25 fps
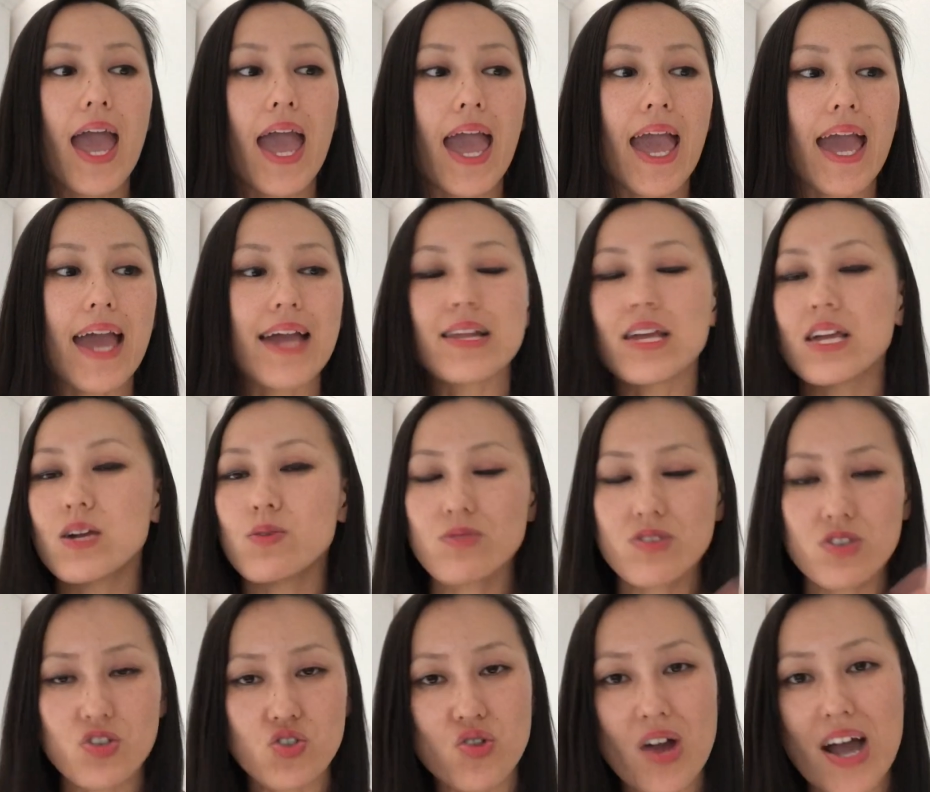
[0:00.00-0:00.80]
And he
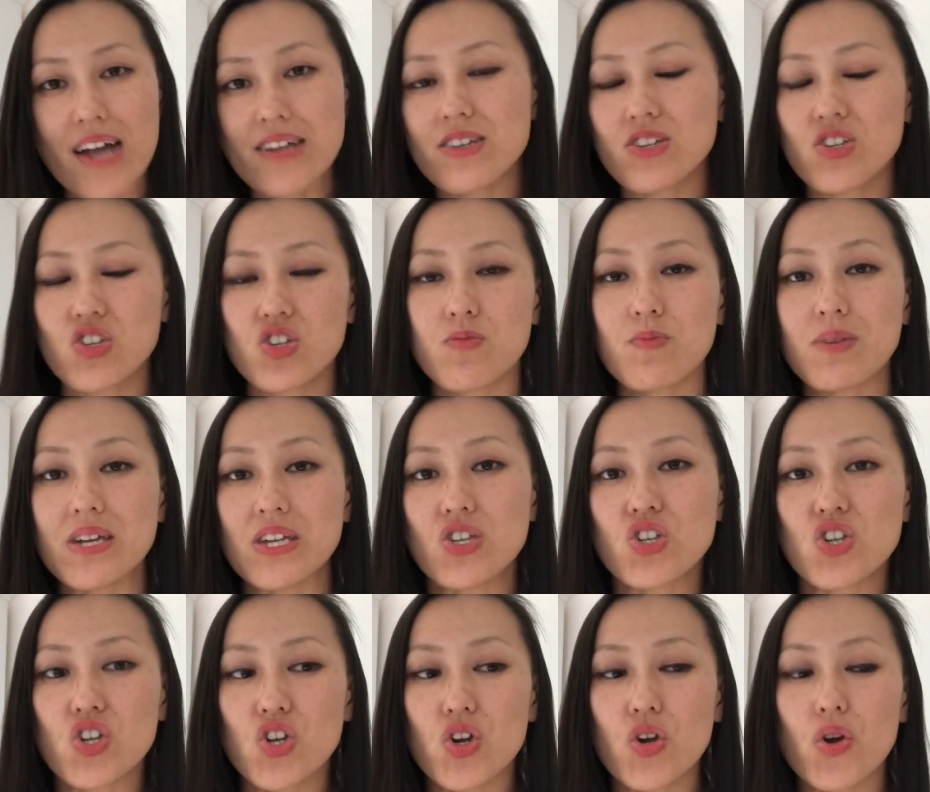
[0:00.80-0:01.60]
was attracted to me
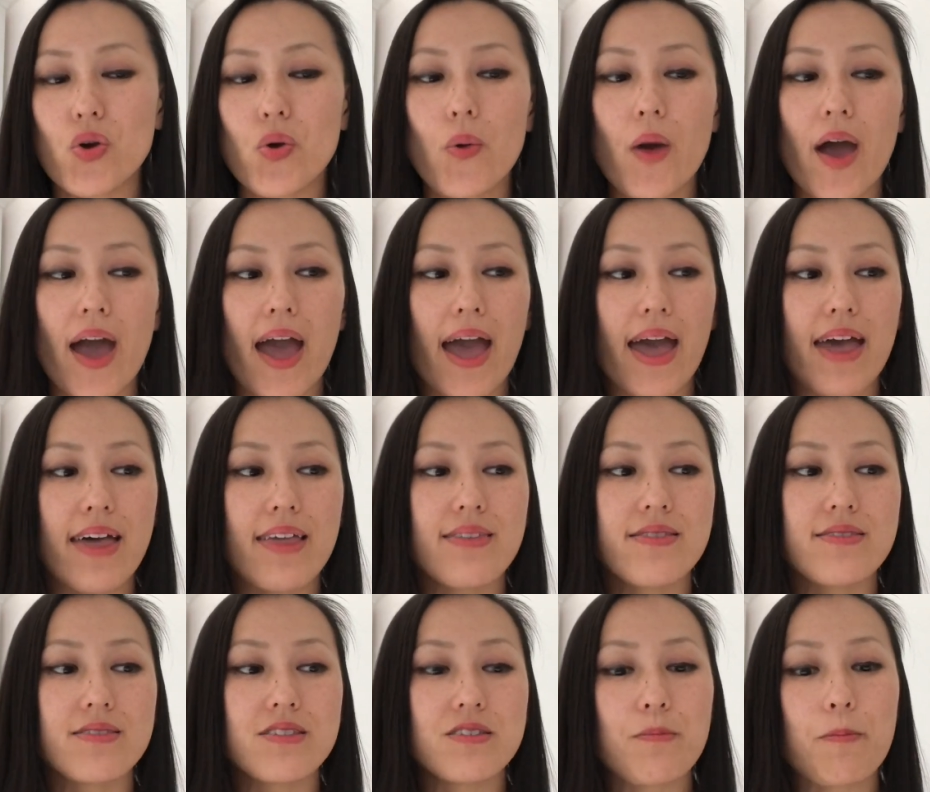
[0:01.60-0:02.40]
too.
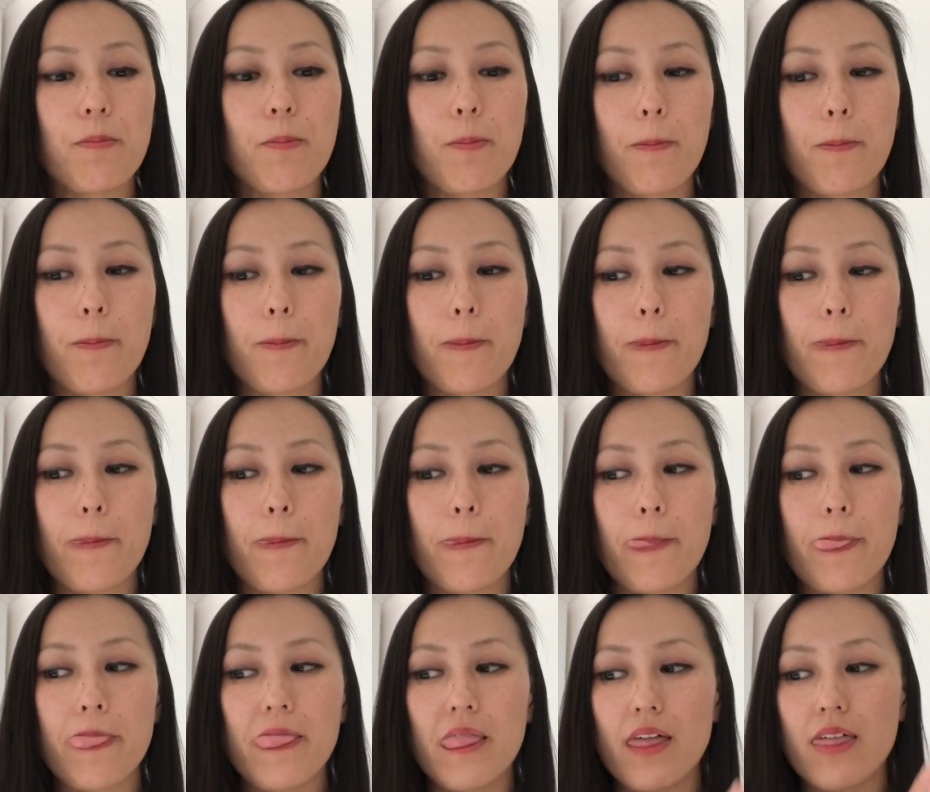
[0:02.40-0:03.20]
And
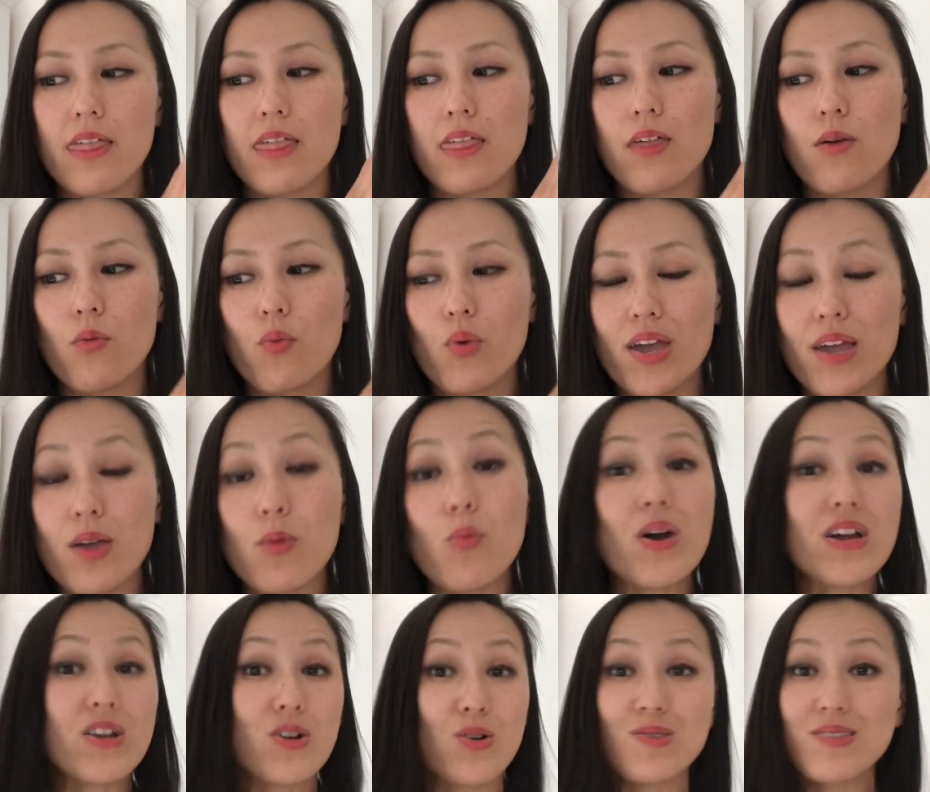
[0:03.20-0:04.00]
we
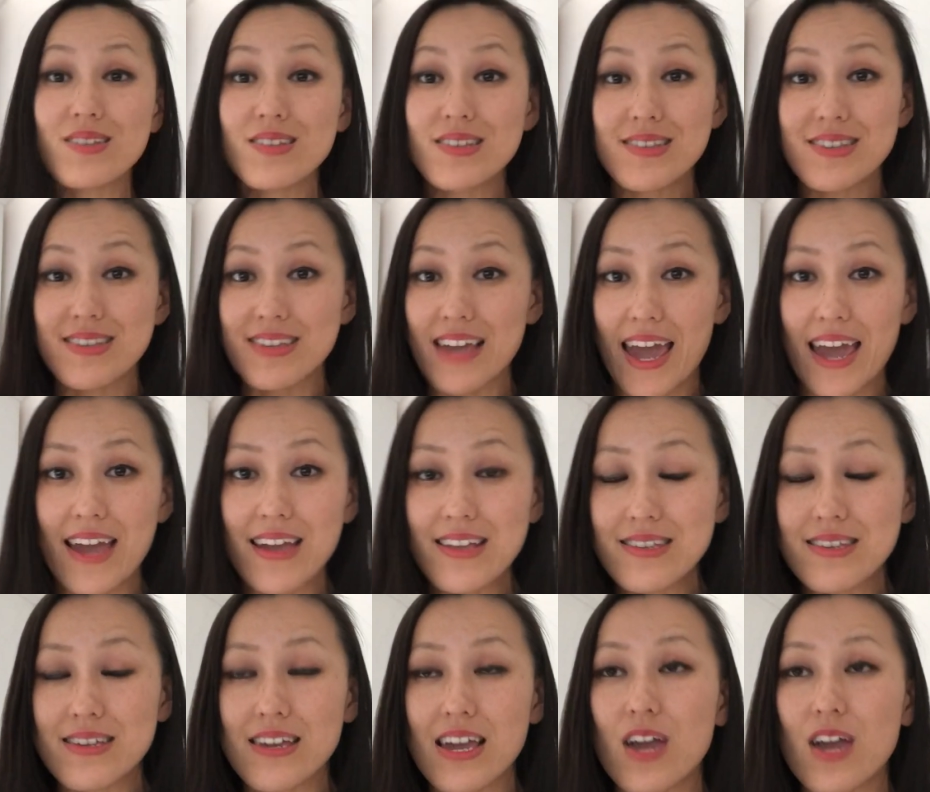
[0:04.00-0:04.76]
went on this date.